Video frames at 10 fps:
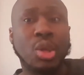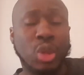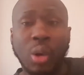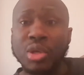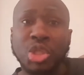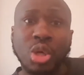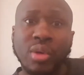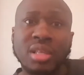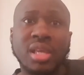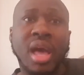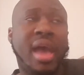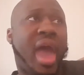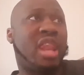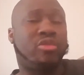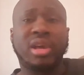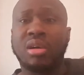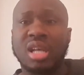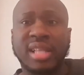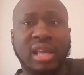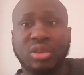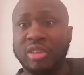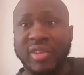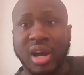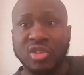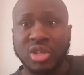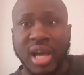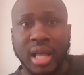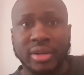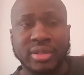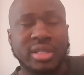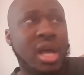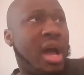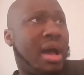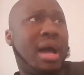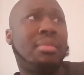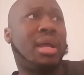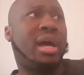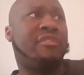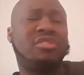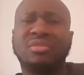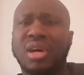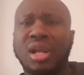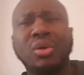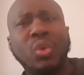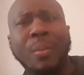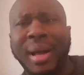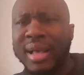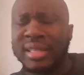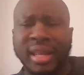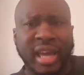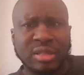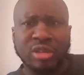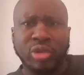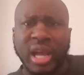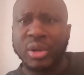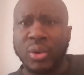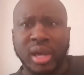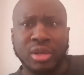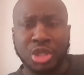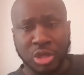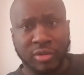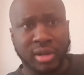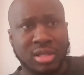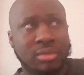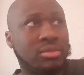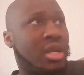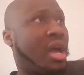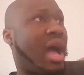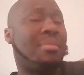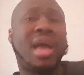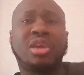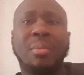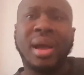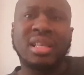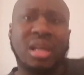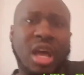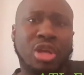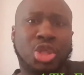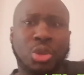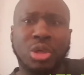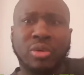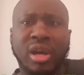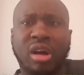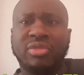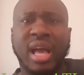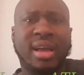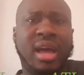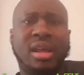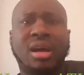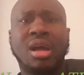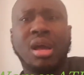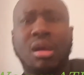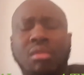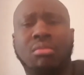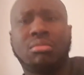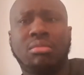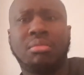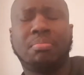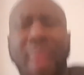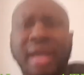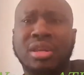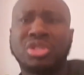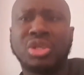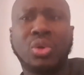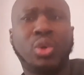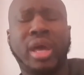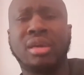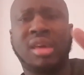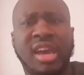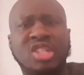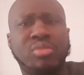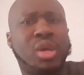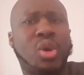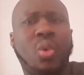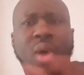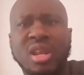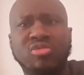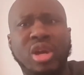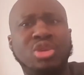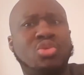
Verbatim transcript: No insurance, and the ring costs like $3,500. I'm like, first of all, who buys an engagement ring and don't get insurance? I'm like, you buy some kind of jewelry of that kind of magnitude, engagement, or wedding ring,